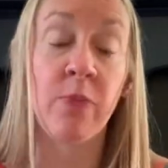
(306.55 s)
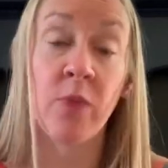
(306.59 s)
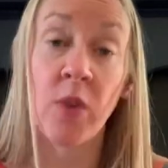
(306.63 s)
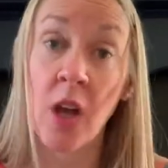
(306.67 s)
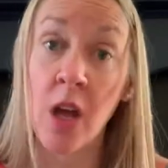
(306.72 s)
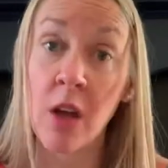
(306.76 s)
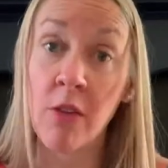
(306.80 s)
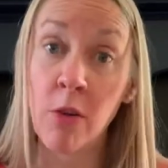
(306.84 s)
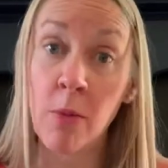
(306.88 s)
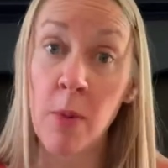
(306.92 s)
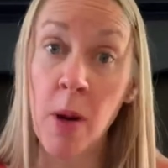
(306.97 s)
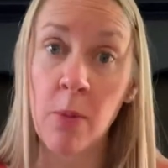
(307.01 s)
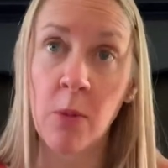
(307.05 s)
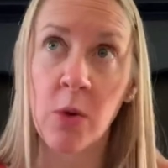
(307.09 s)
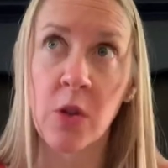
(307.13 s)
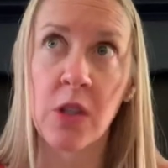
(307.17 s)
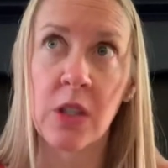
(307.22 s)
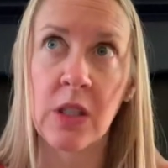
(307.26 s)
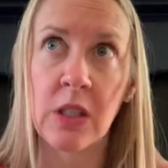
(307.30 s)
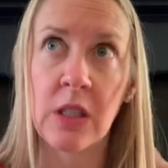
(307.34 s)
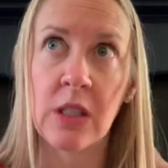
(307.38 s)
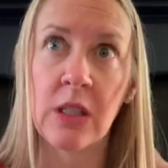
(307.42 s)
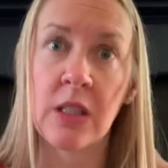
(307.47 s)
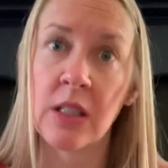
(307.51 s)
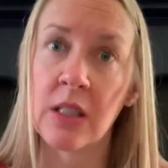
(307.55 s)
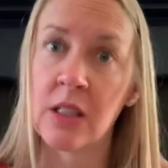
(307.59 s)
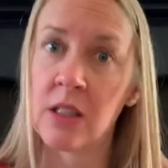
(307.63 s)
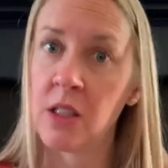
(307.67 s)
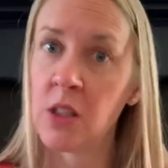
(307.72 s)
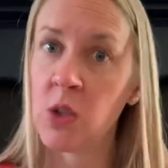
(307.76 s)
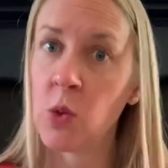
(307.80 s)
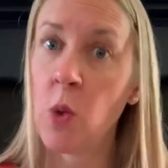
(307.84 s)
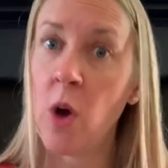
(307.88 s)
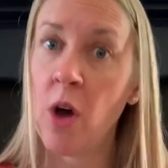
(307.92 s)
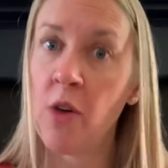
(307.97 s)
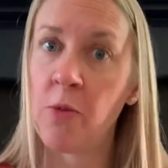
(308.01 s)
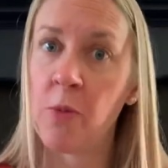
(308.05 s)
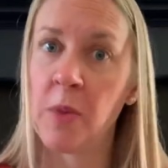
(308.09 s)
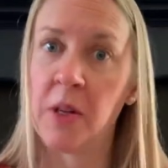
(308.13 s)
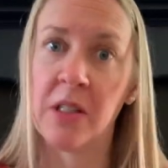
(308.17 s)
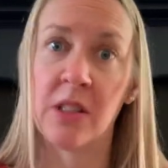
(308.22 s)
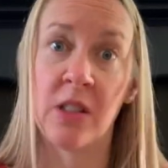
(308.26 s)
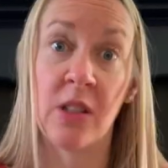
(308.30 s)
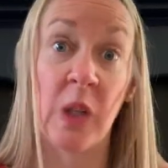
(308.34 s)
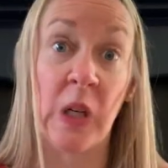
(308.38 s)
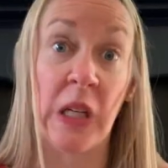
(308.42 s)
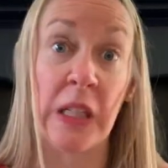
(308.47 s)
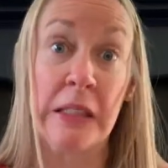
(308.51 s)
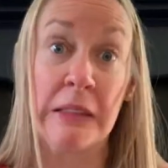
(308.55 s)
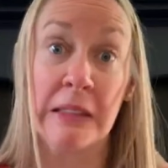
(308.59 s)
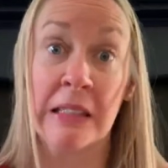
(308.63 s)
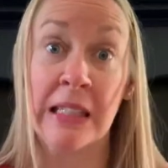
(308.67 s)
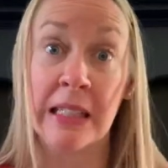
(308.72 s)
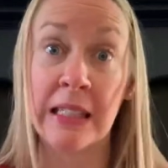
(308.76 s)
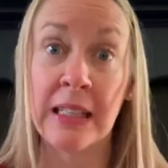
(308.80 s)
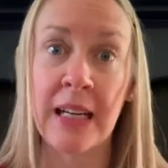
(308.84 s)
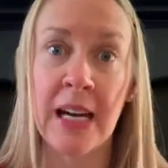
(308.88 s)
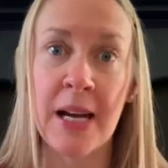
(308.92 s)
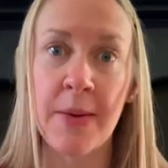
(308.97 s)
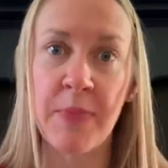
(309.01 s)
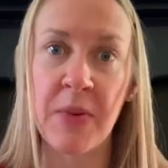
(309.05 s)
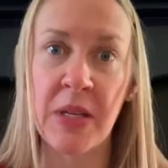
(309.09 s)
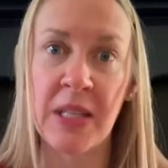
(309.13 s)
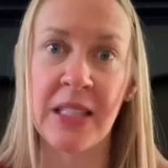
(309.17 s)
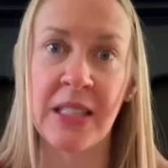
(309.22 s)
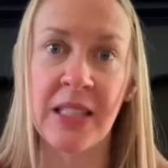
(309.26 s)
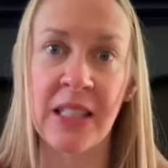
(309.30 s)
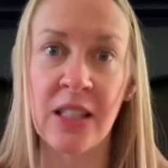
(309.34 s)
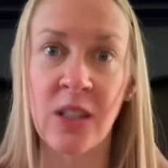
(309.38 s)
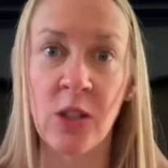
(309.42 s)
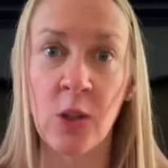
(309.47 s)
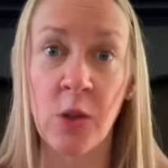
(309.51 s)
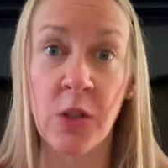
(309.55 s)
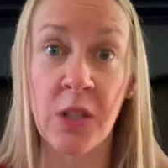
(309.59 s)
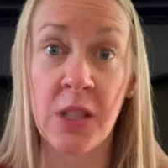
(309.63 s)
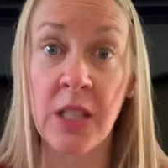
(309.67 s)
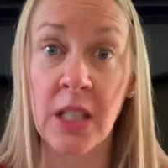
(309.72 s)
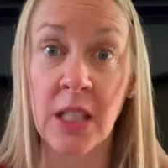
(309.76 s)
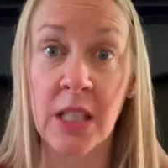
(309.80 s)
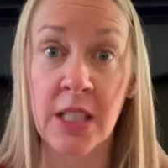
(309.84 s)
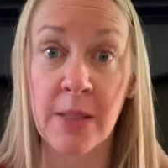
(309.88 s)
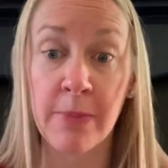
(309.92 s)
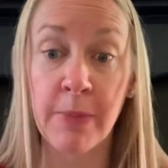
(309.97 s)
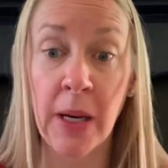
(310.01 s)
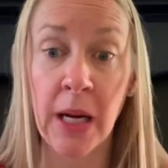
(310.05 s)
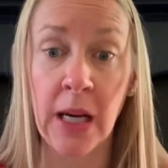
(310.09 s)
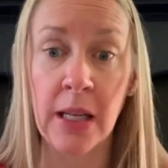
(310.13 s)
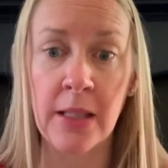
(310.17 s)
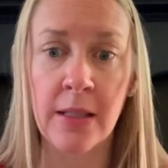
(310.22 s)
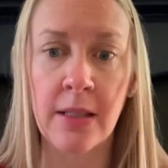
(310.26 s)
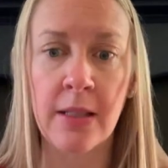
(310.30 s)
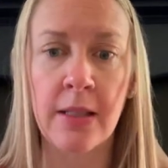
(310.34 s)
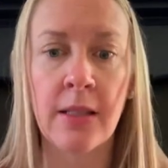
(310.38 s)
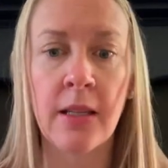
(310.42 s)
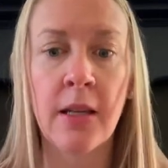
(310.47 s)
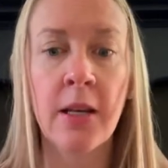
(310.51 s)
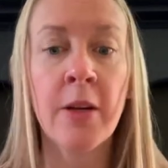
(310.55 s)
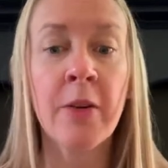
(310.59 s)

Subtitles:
And remember, this is 6 to 12 months, so a lot happens in those 6 months.